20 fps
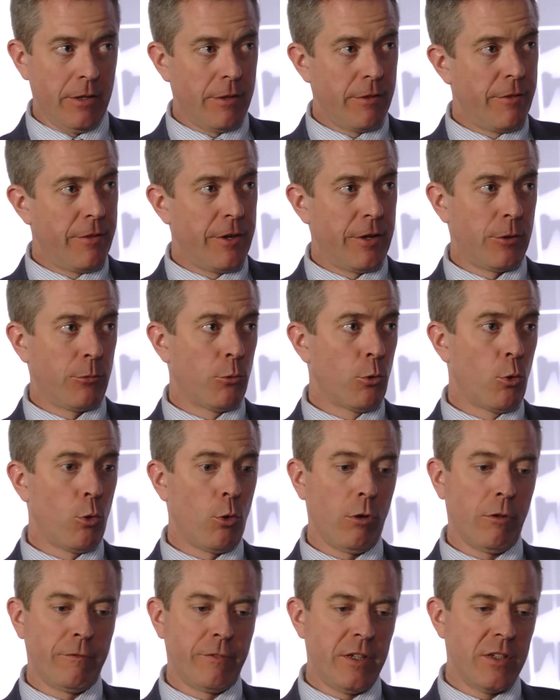their
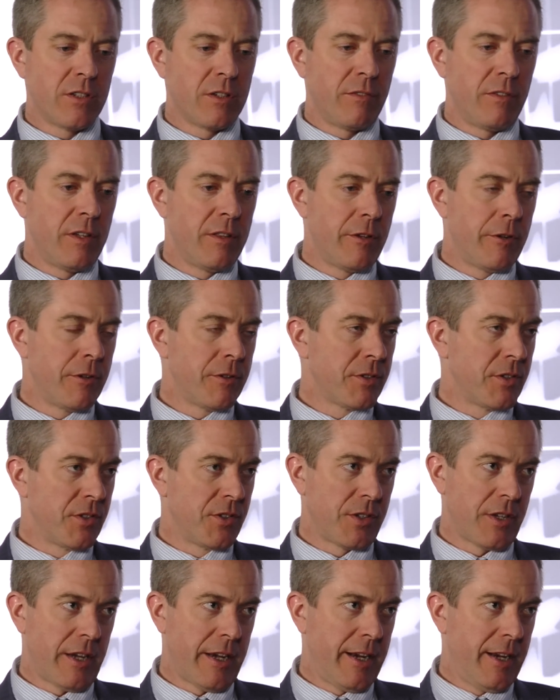role vis-a-vis their
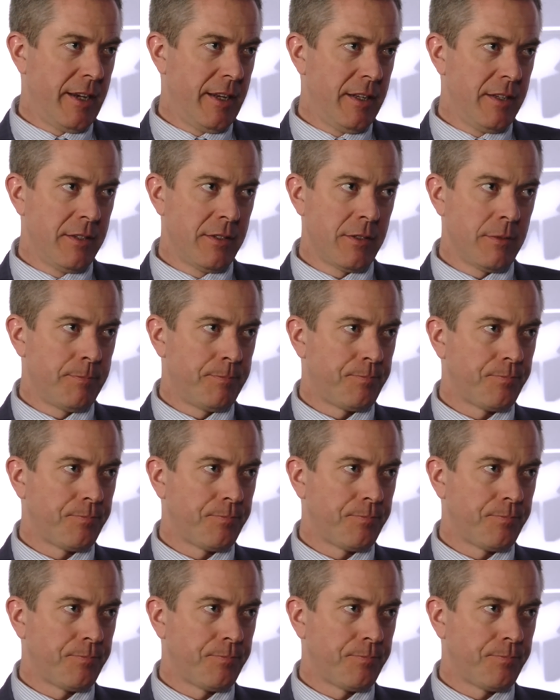societies.